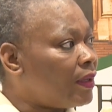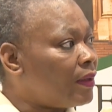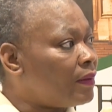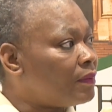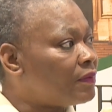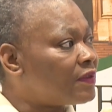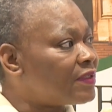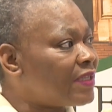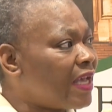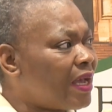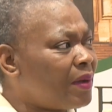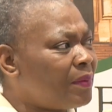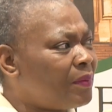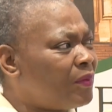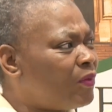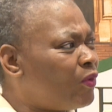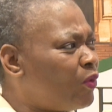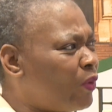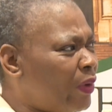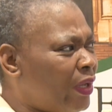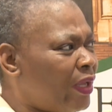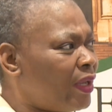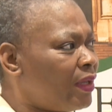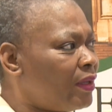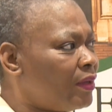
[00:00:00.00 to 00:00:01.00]
some
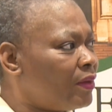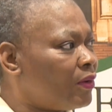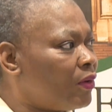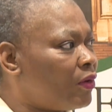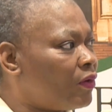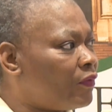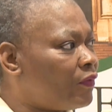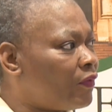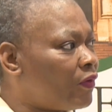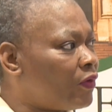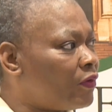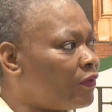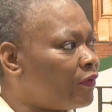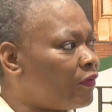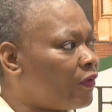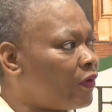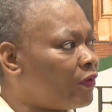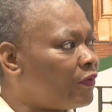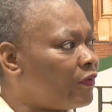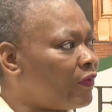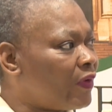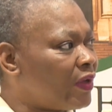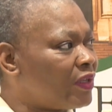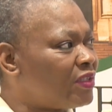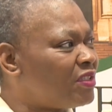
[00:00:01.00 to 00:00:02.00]
way of
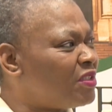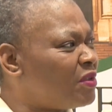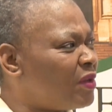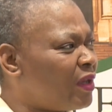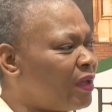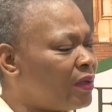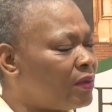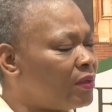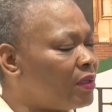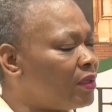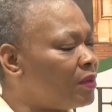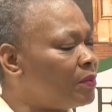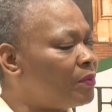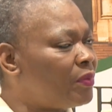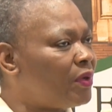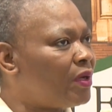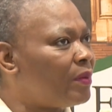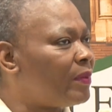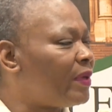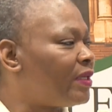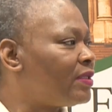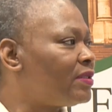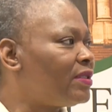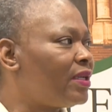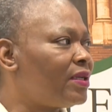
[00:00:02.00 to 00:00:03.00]
an
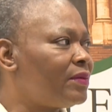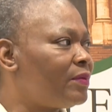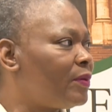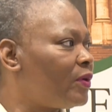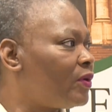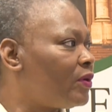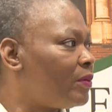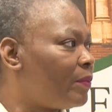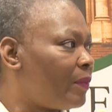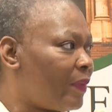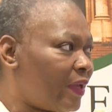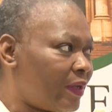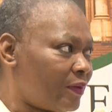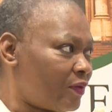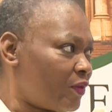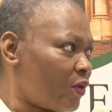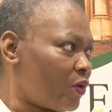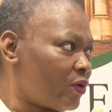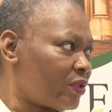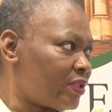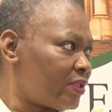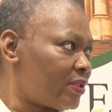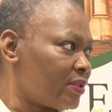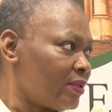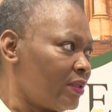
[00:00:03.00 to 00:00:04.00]
implementable
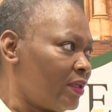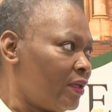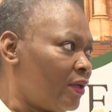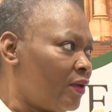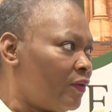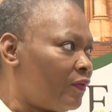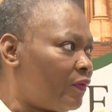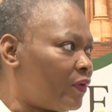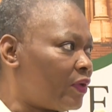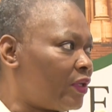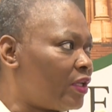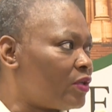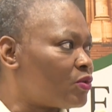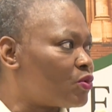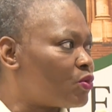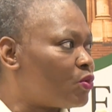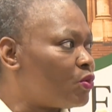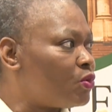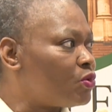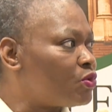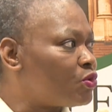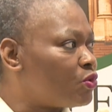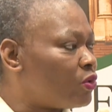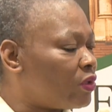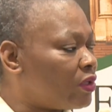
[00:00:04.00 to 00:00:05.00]
method for the
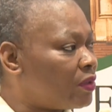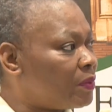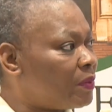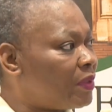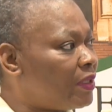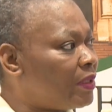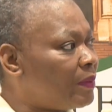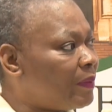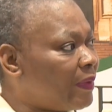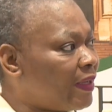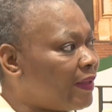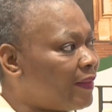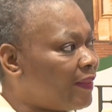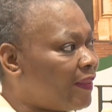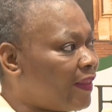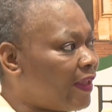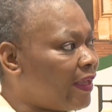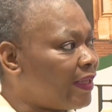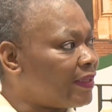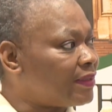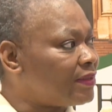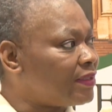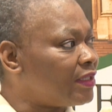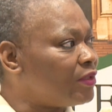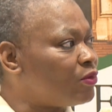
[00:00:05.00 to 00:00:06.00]
school to implement
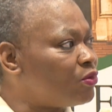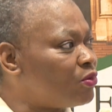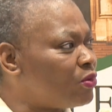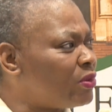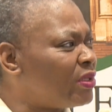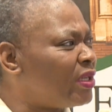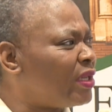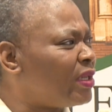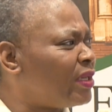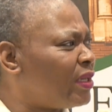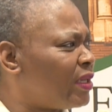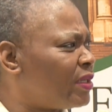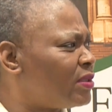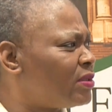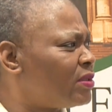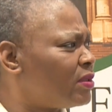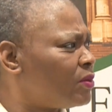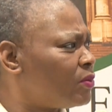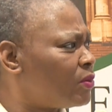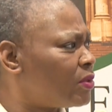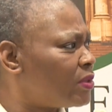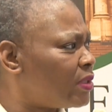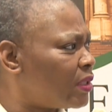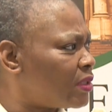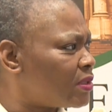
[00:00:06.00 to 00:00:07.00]
that, including
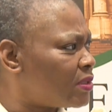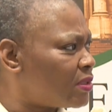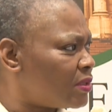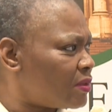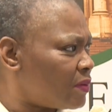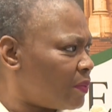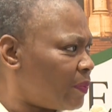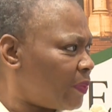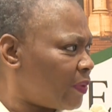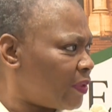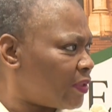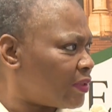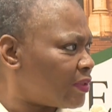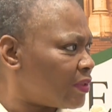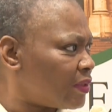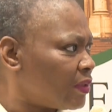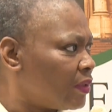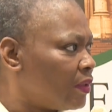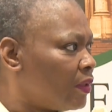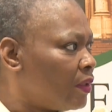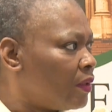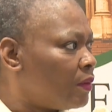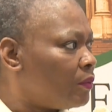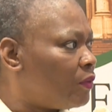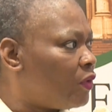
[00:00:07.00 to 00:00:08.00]
engaging with SGPs,
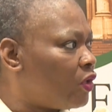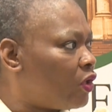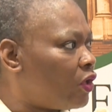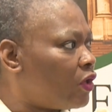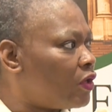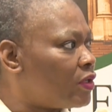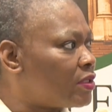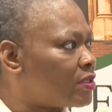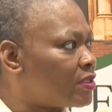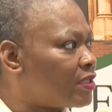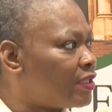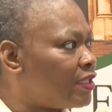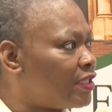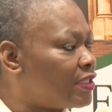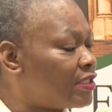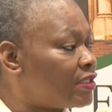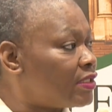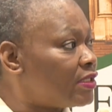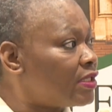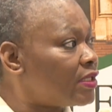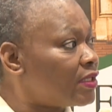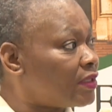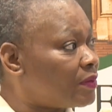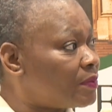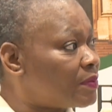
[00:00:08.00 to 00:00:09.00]
because these
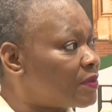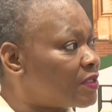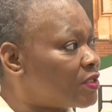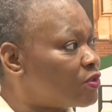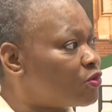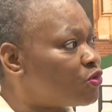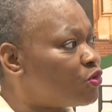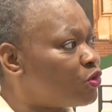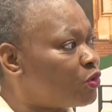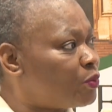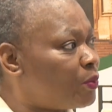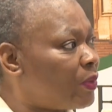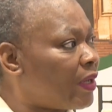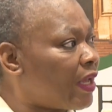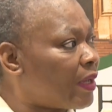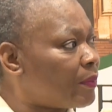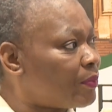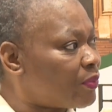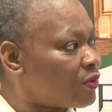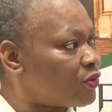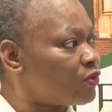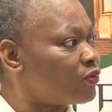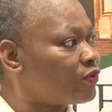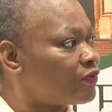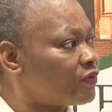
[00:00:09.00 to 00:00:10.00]
trips should be
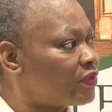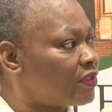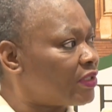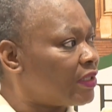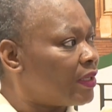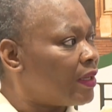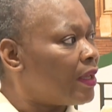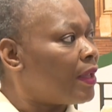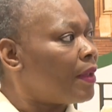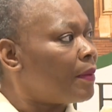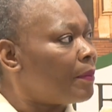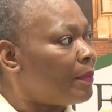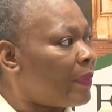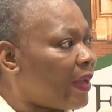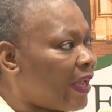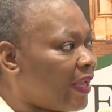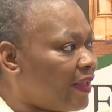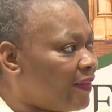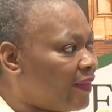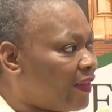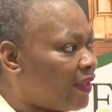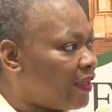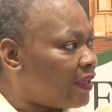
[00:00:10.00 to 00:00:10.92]
approved by the